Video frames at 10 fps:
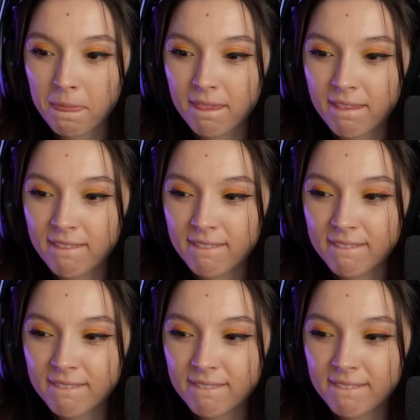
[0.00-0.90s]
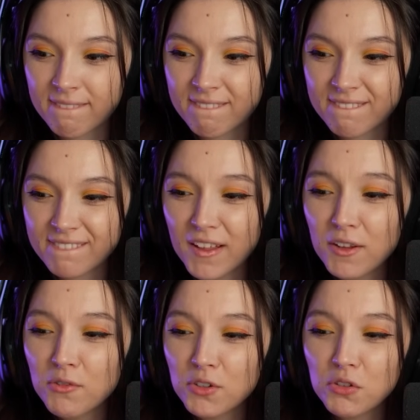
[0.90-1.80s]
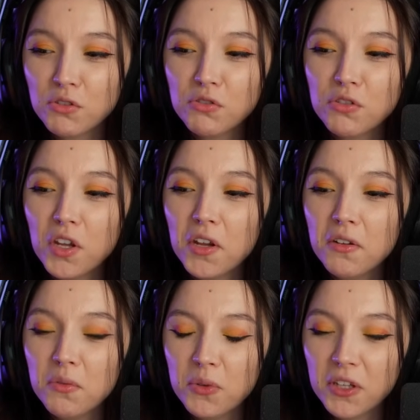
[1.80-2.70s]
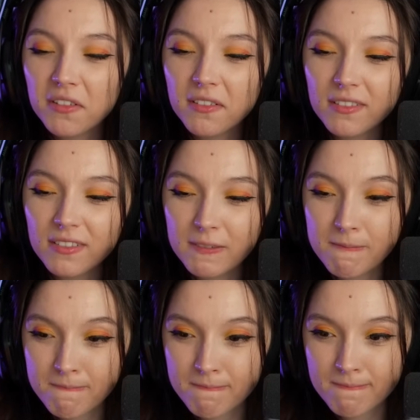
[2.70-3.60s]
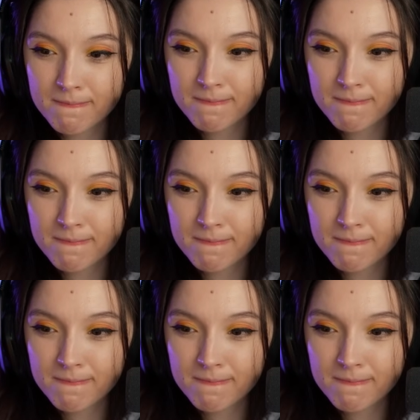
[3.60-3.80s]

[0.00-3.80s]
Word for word: uh, I'll be right back. Look at the okay? tail Just, wiggle. Uh,